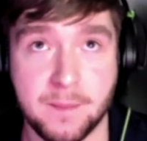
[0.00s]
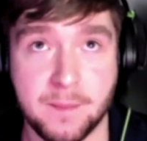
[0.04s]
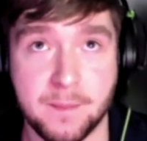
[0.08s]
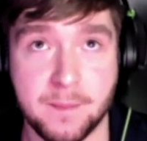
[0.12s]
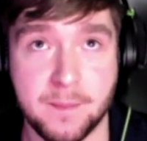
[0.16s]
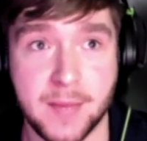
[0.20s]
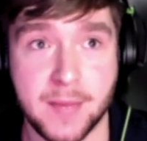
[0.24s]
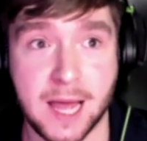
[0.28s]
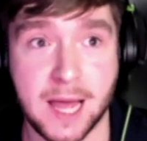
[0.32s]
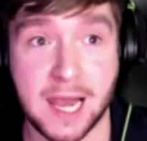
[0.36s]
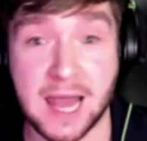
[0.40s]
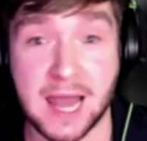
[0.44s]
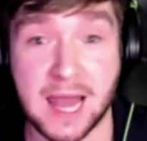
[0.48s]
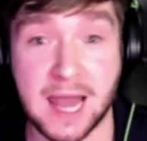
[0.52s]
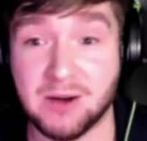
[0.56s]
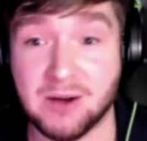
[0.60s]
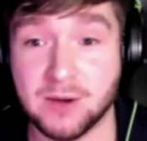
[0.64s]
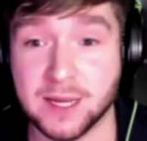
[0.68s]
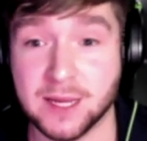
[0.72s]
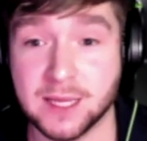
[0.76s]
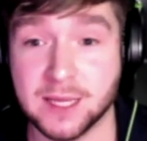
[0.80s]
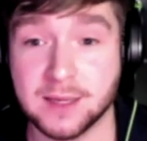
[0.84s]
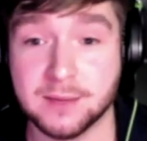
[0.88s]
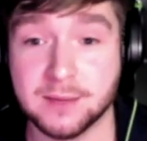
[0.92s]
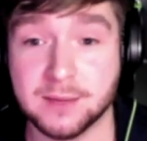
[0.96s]

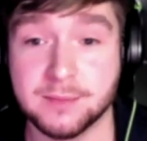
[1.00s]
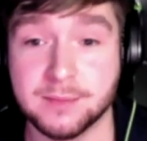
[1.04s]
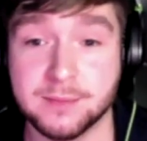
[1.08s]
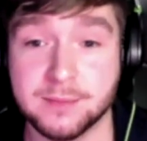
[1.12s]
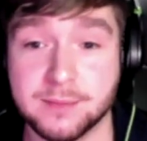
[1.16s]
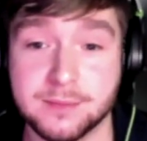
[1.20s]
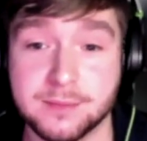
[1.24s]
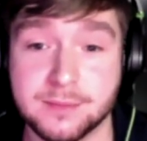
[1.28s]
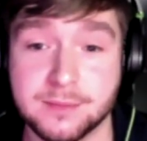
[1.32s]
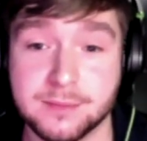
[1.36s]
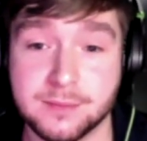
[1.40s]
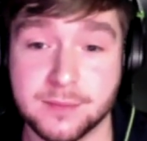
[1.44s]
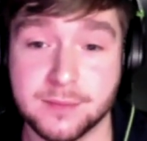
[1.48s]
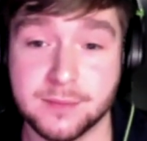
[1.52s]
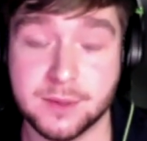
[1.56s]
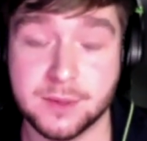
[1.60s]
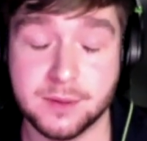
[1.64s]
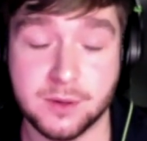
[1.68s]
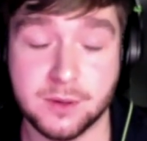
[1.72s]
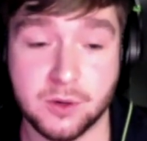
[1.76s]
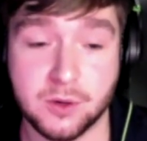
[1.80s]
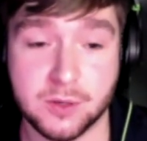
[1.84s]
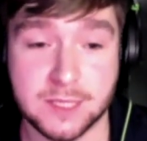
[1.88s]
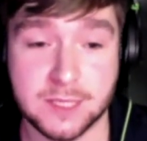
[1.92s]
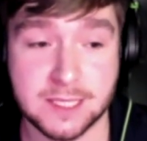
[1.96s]
allowing
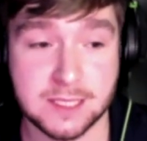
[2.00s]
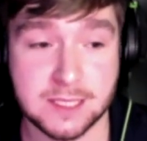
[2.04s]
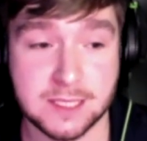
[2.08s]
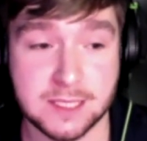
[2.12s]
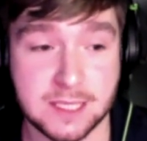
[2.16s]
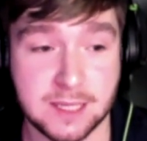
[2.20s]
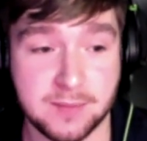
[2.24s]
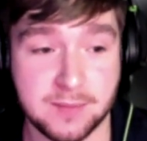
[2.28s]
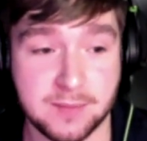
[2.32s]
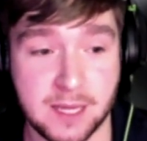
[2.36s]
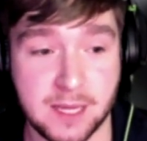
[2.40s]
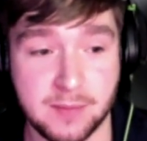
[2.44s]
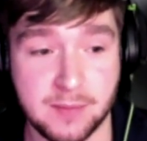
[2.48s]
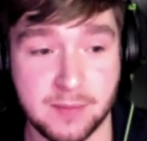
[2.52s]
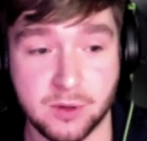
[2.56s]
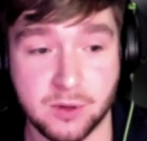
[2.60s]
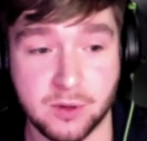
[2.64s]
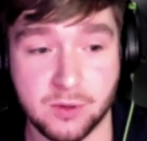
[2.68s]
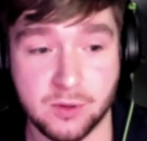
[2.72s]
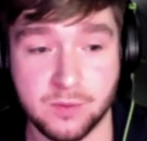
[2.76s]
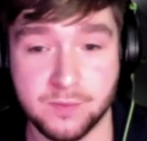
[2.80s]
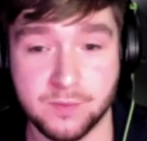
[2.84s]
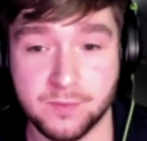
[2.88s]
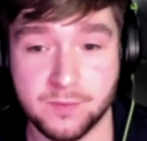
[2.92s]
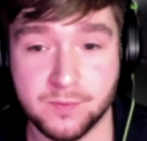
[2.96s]
autistic
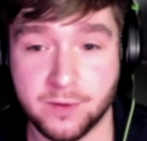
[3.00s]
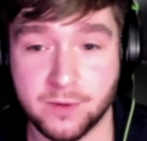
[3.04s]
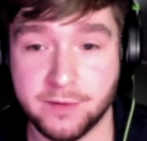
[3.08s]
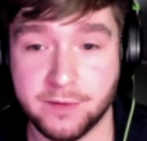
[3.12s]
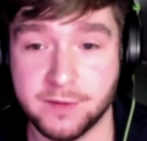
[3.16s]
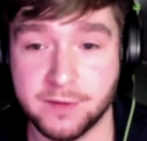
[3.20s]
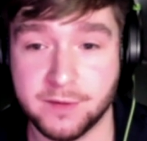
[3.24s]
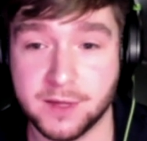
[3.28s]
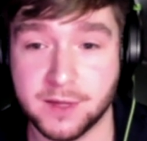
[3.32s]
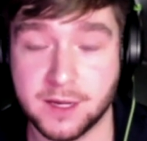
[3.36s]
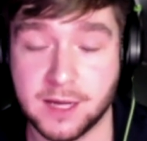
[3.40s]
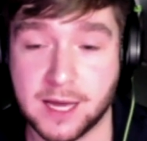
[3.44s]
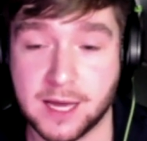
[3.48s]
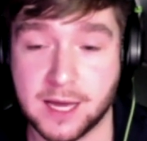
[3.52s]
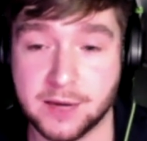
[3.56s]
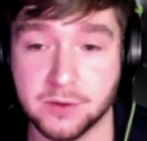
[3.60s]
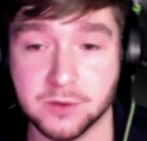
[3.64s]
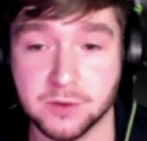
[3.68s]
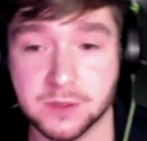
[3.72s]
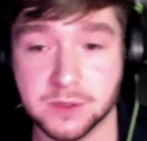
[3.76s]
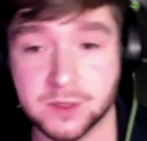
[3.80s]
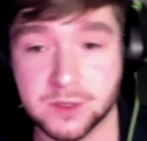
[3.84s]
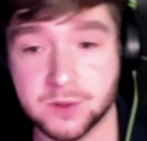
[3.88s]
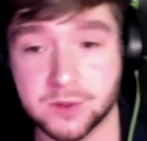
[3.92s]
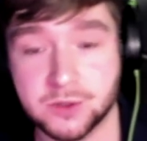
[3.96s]
people, whether they're
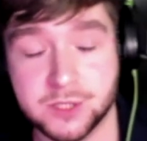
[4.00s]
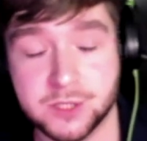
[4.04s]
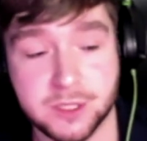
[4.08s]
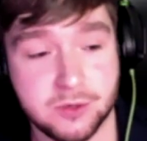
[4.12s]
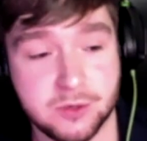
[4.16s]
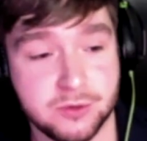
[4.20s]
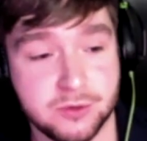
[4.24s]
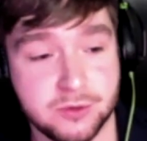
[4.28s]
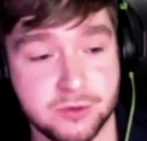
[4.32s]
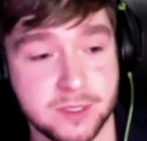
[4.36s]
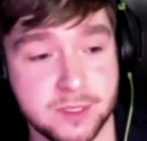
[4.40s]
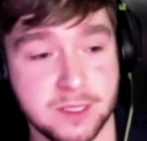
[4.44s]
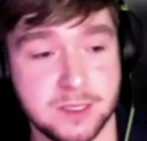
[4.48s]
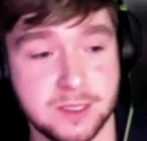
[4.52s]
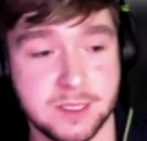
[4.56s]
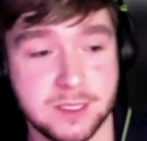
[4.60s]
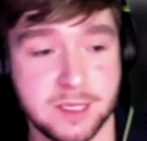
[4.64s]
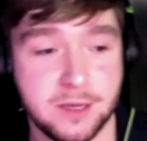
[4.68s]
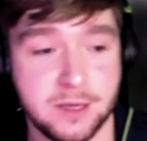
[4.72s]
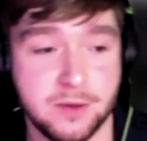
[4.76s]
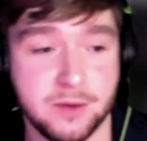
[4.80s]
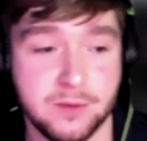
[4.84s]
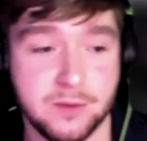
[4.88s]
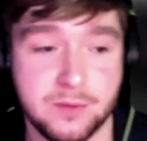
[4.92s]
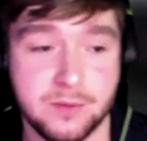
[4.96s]
adults or children,
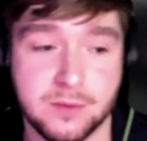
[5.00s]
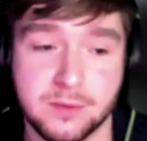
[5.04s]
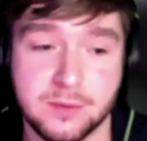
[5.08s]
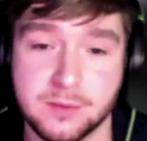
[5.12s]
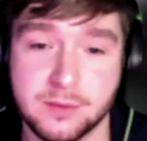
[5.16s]
to